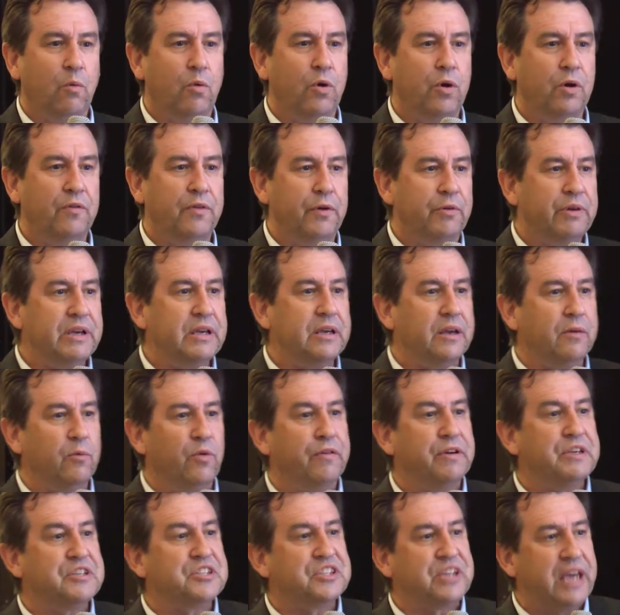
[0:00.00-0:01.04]
were very,
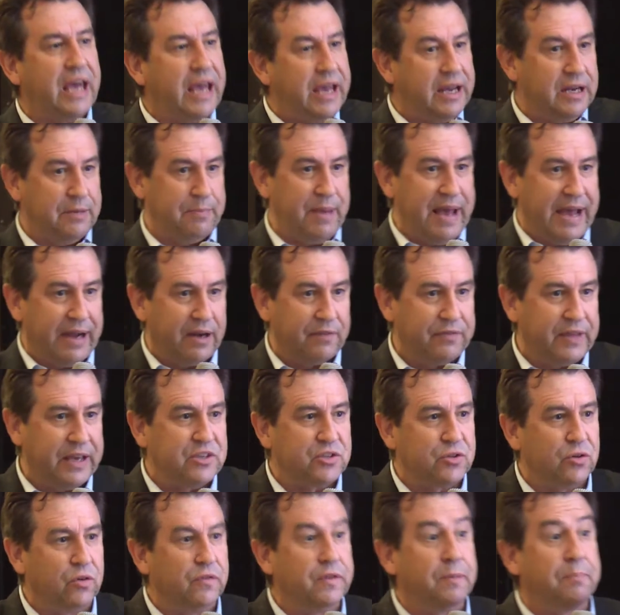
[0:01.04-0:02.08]
very scared about it. They
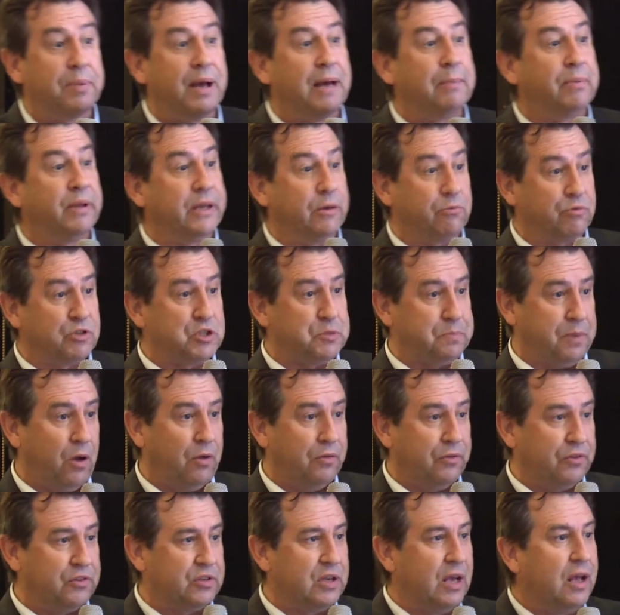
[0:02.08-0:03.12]
saw the public
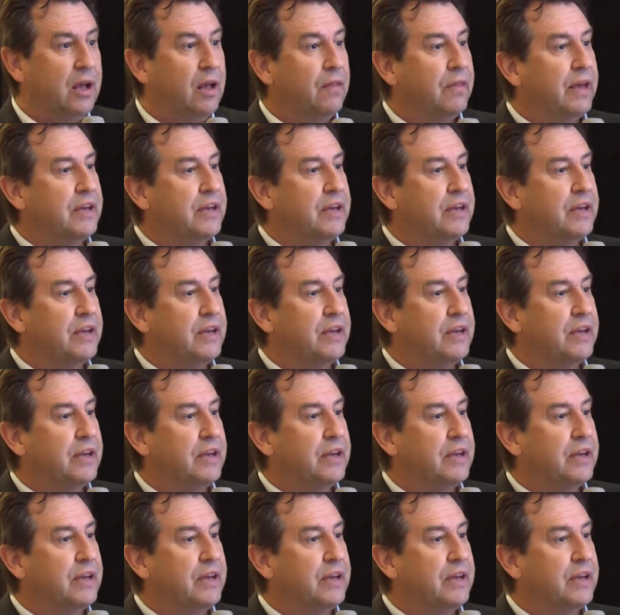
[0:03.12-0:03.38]
response.